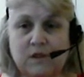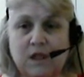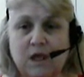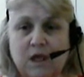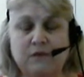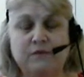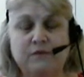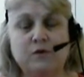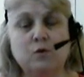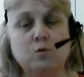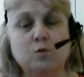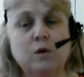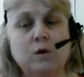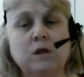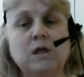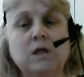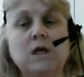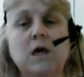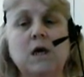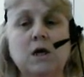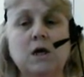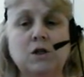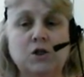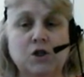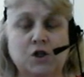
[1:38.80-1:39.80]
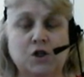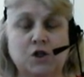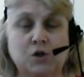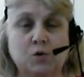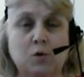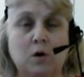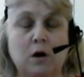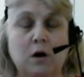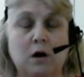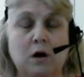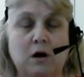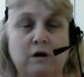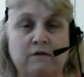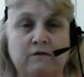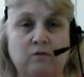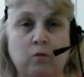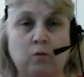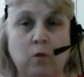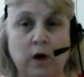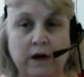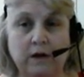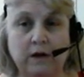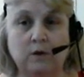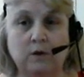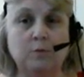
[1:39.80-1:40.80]
if you're really unsure of
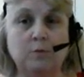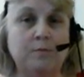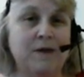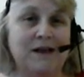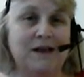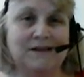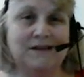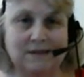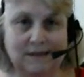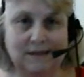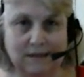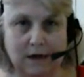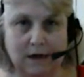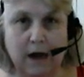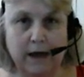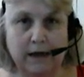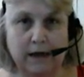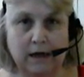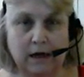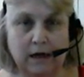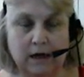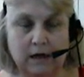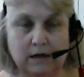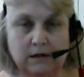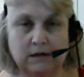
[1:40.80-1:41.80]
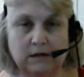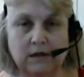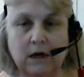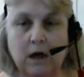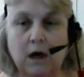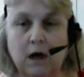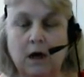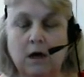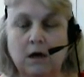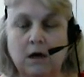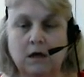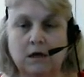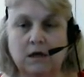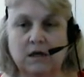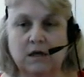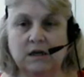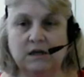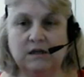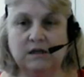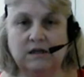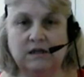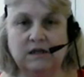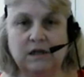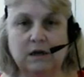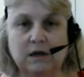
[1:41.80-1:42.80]
what your best side is,
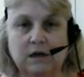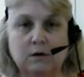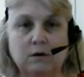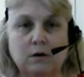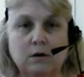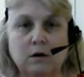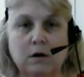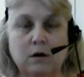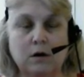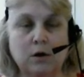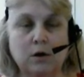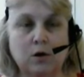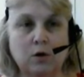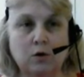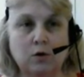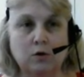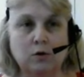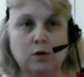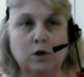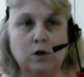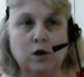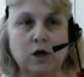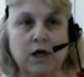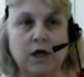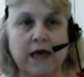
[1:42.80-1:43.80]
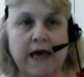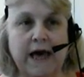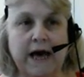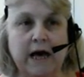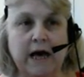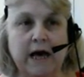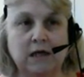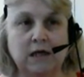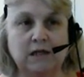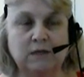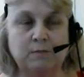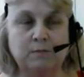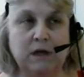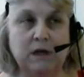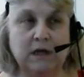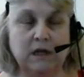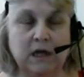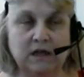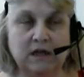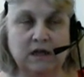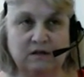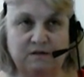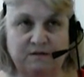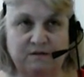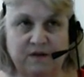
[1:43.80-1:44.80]
consider your look as being
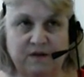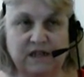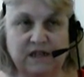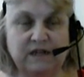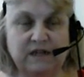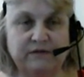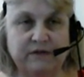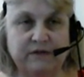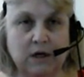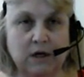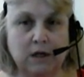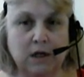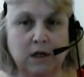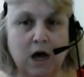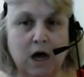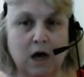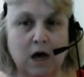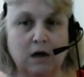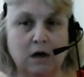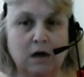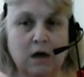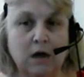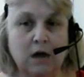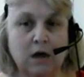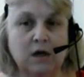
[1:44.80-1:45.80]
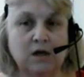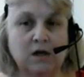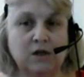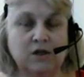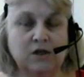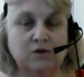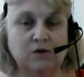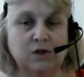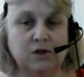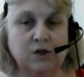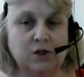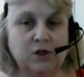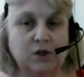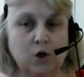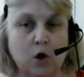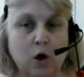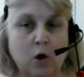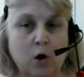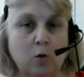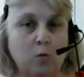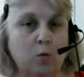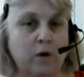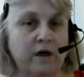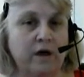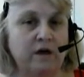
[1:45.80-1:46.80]
like the face of a clock. So
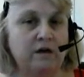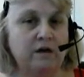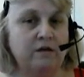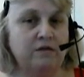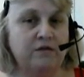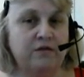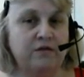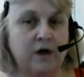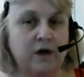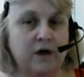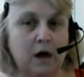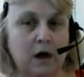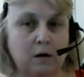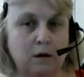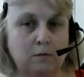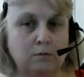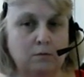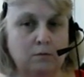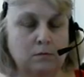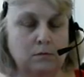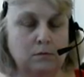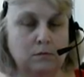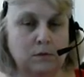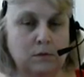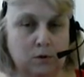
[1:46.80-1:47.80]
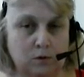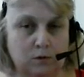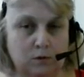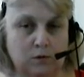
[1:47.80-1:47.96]
start with this